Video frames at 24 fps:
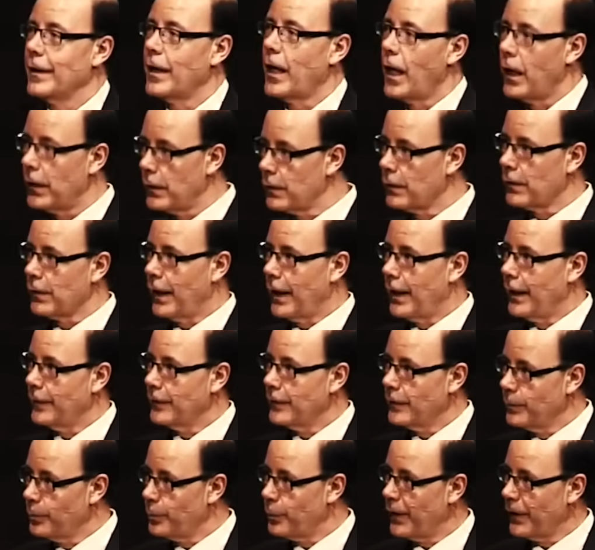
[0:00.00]

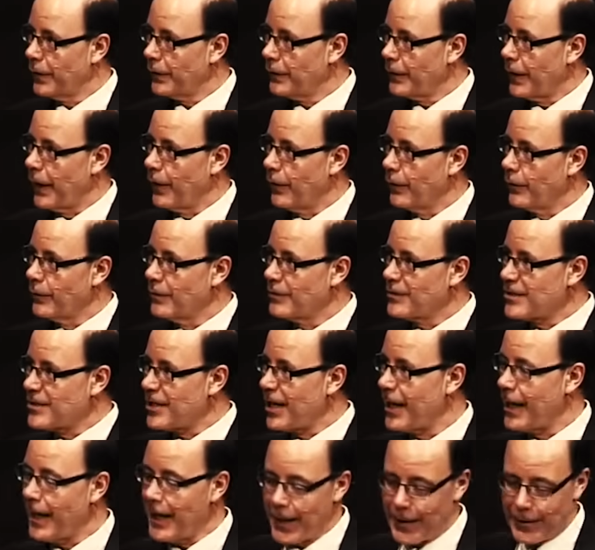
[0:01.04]
underlined and picked out
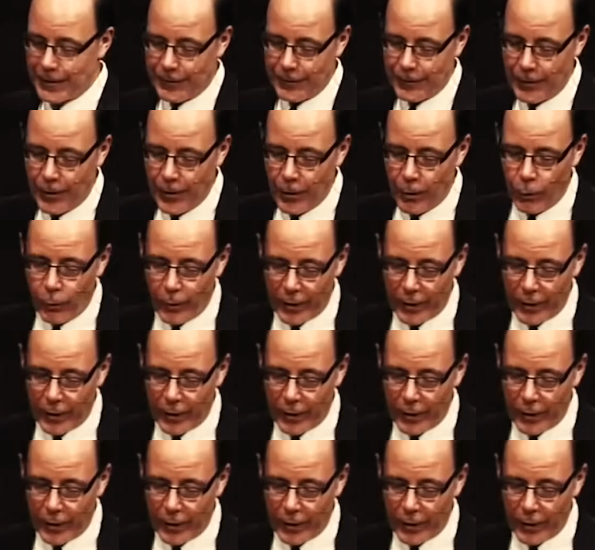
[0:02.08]
10